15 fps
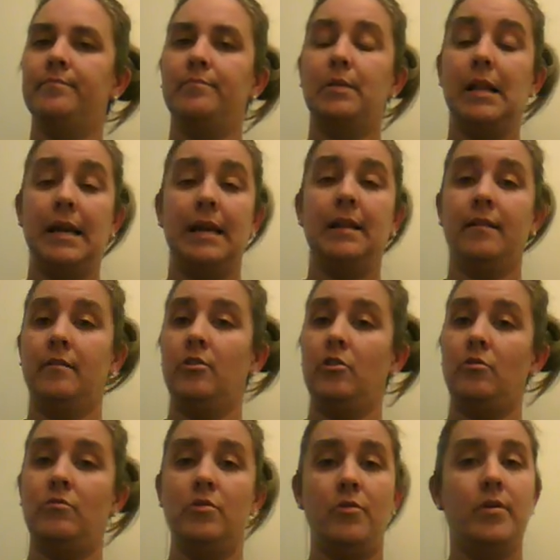plain. You
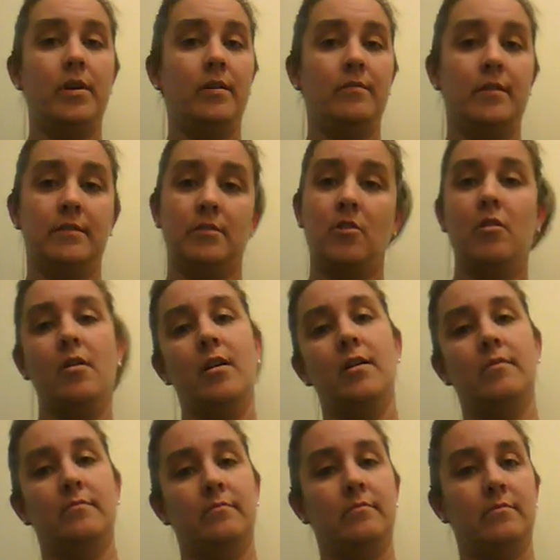do it, it's
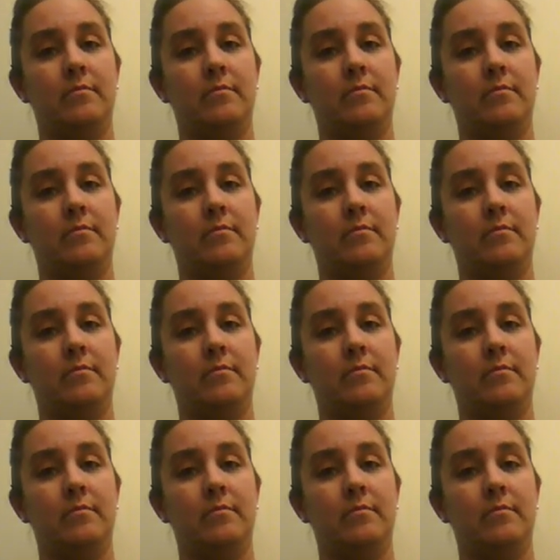gone.